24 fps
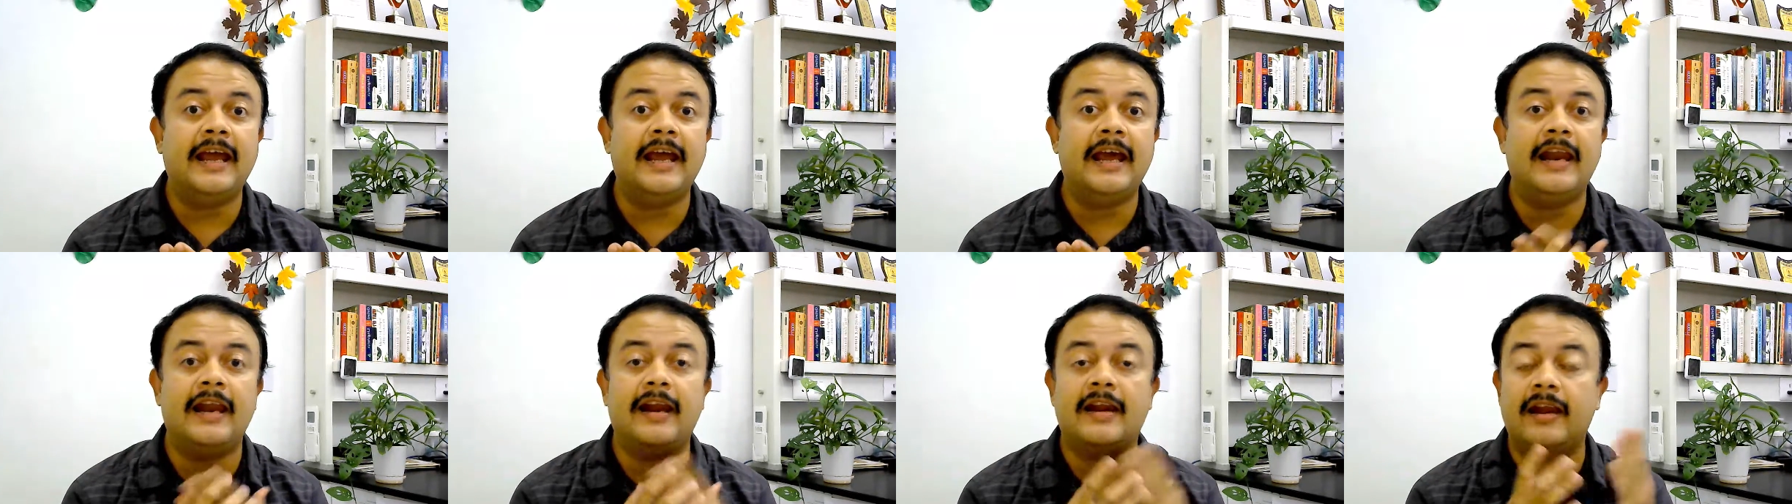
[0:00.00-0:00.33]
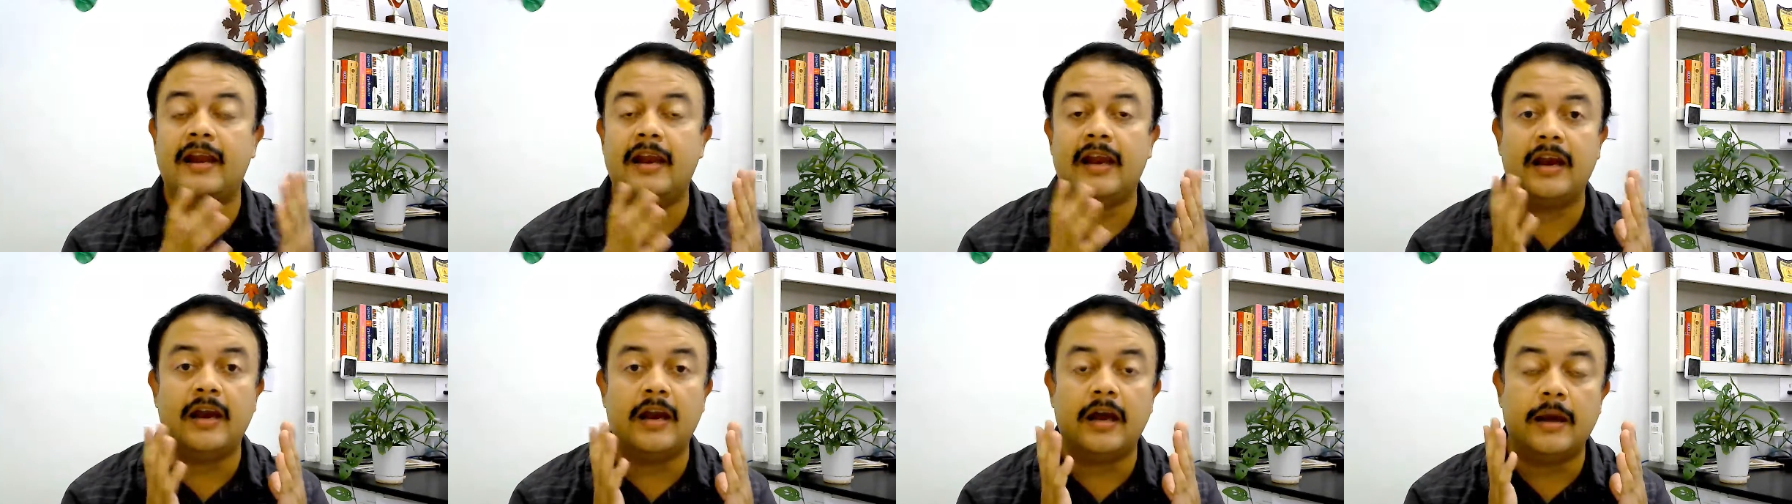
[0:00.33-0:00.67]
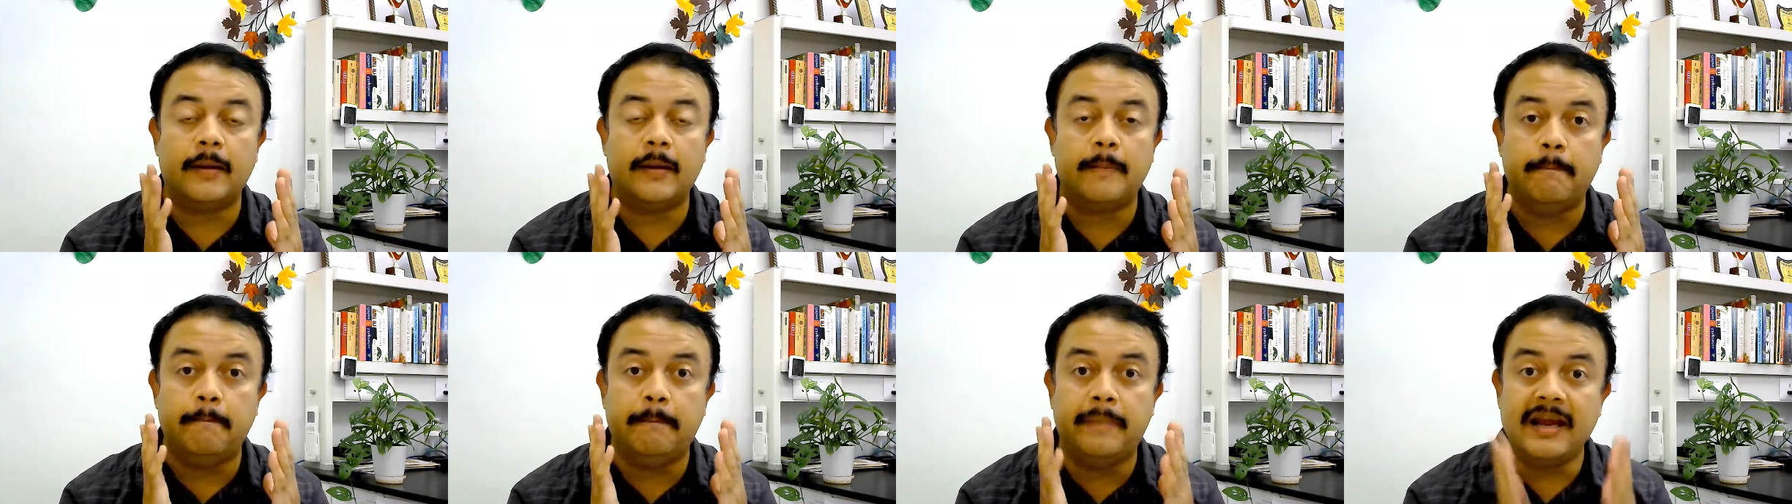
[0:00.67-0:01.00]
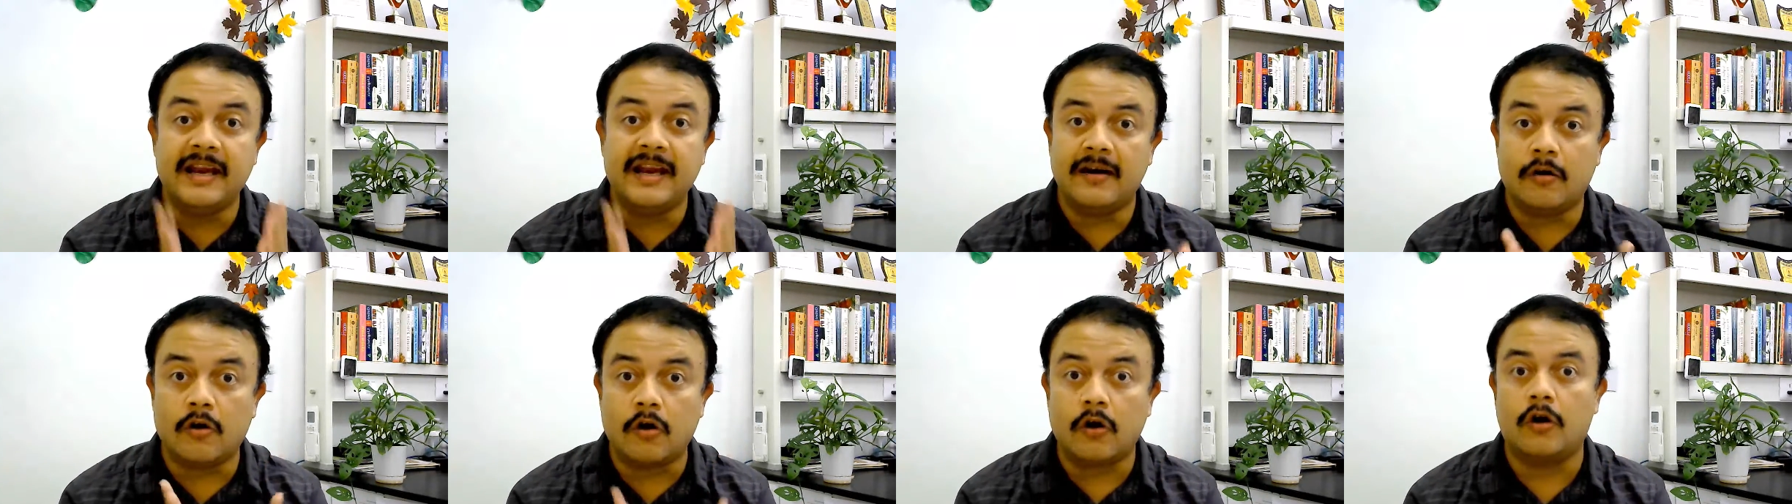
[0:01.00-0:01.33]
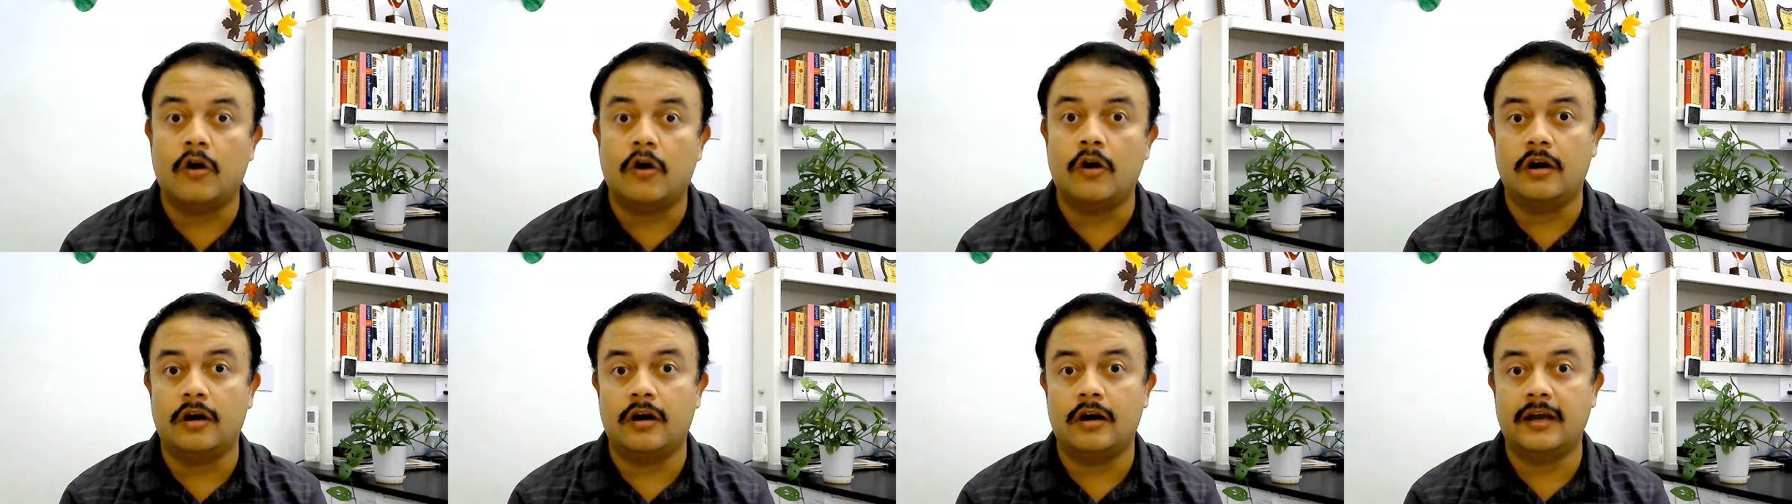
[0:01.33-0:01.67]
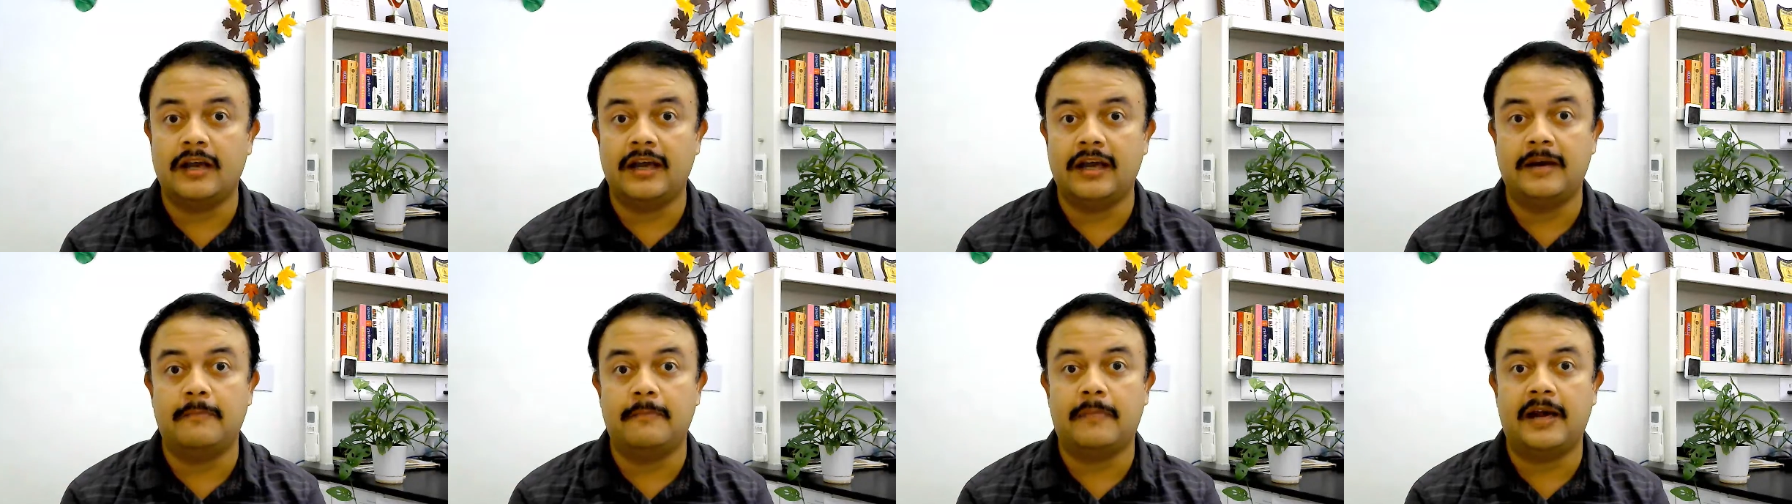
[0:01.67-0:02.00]
a big role
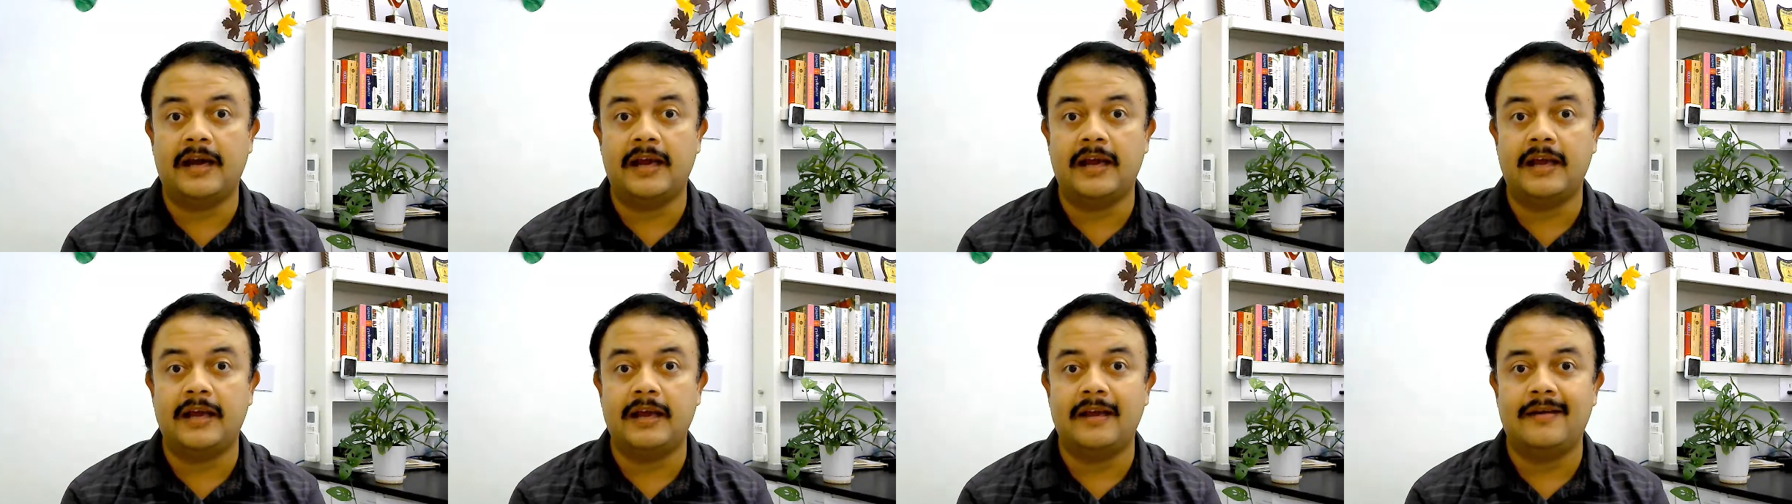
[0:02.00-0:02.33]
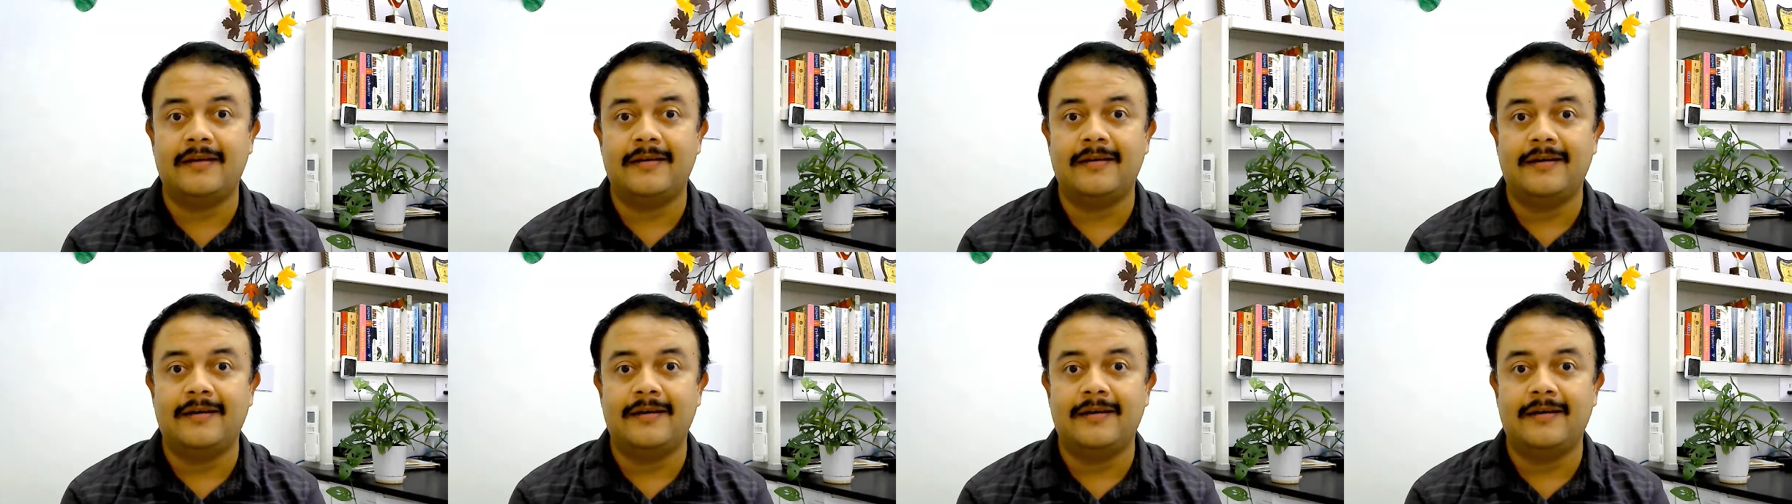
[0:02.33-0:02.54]
in my